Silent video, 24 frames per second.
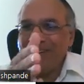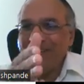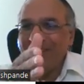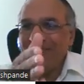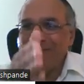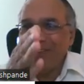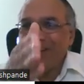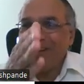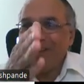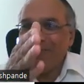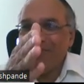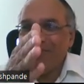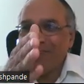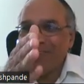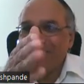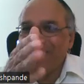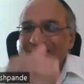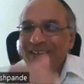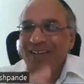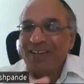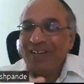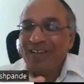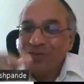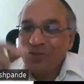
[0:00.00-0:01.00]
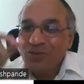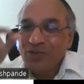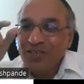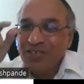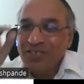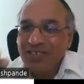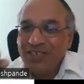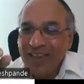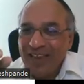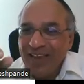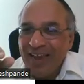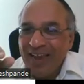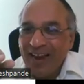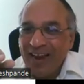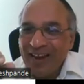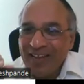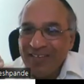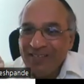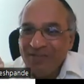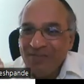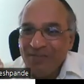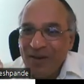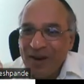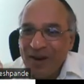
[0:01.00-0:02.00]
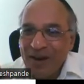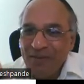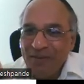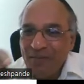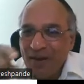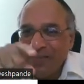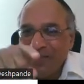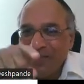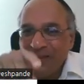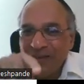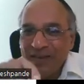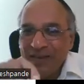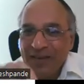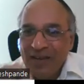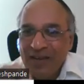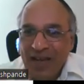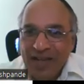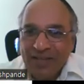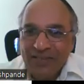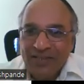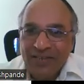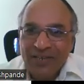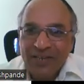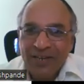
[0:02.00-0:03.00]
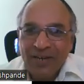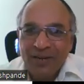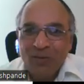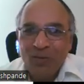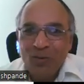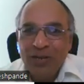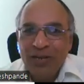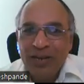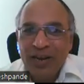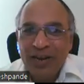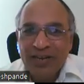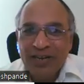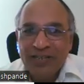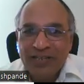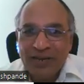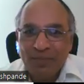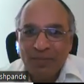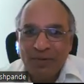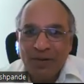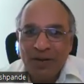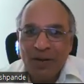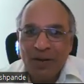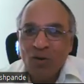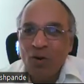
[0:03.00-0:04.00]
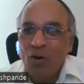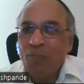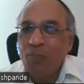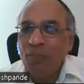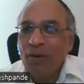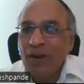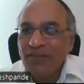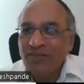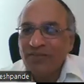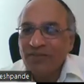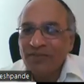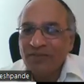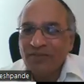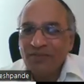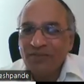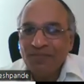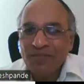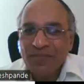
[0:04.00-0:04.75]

Welcome. So the second is made by the acetylcholine and receptor complex.